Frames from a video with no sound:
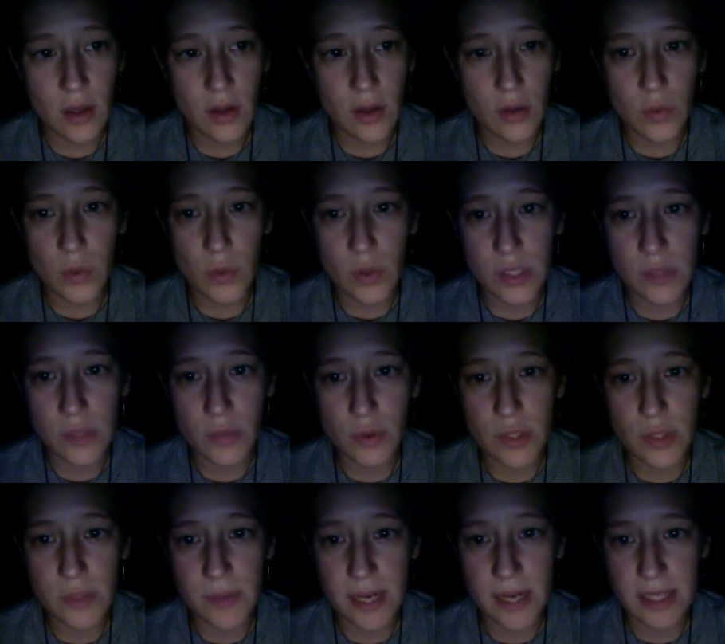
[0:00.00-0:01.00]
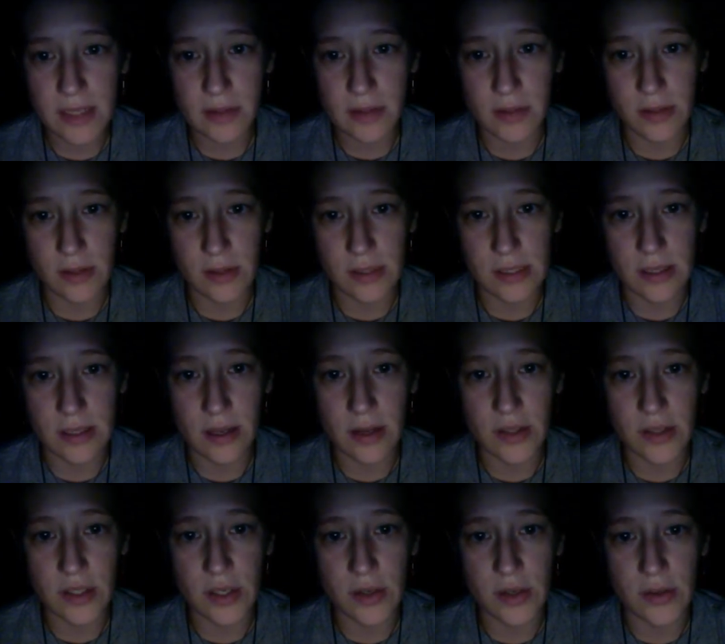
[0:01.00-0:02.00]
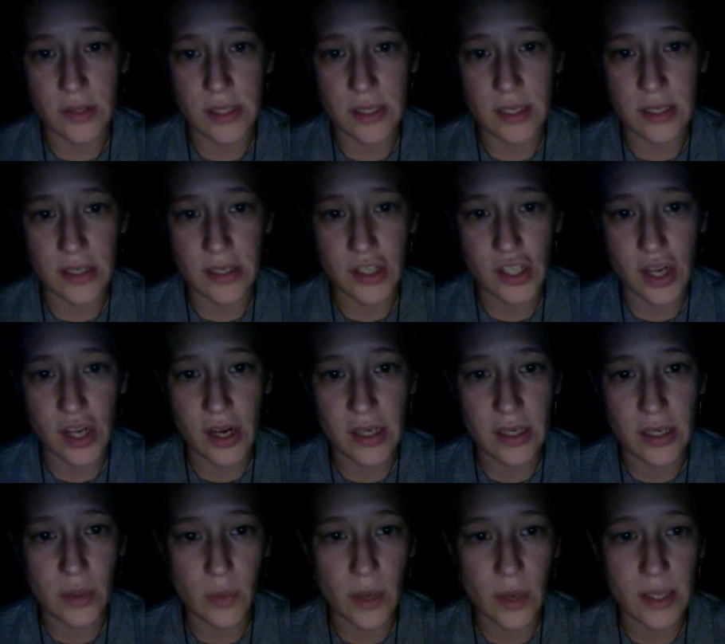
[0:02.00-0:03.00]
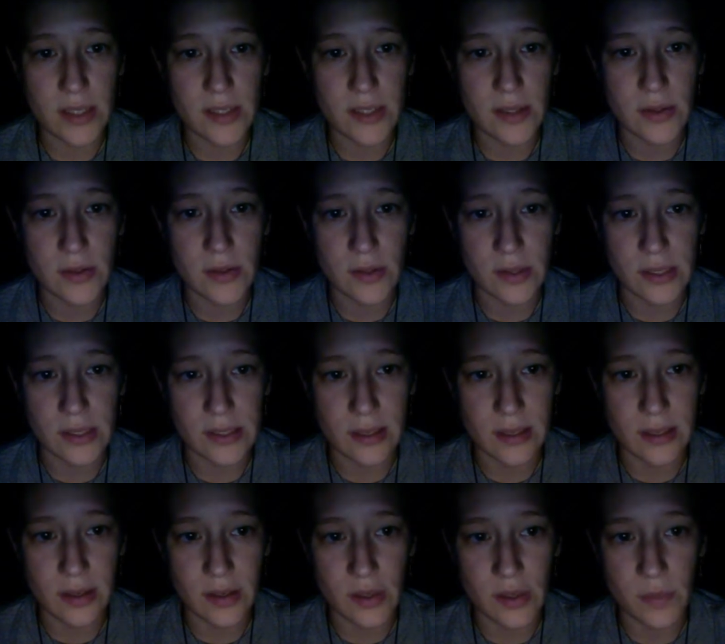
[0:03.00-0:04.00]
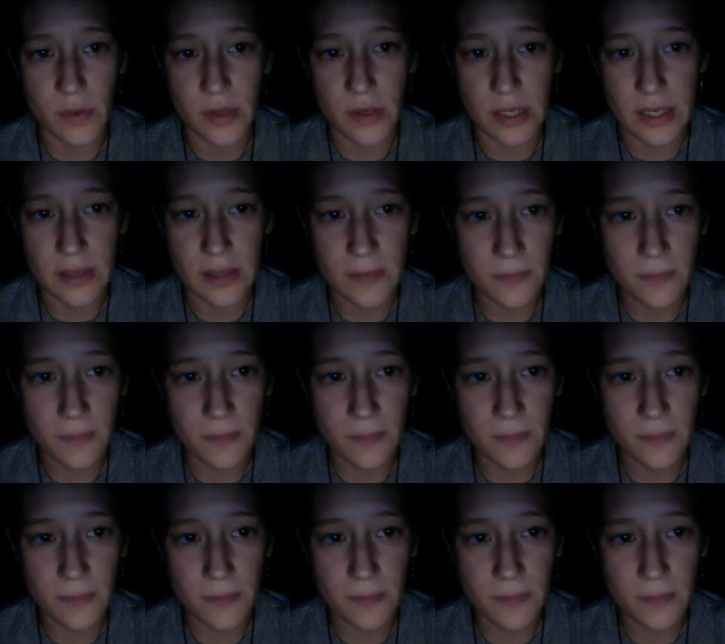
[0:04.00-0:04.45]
who wore small spectacles on his large nose and a shining white suit on his large body.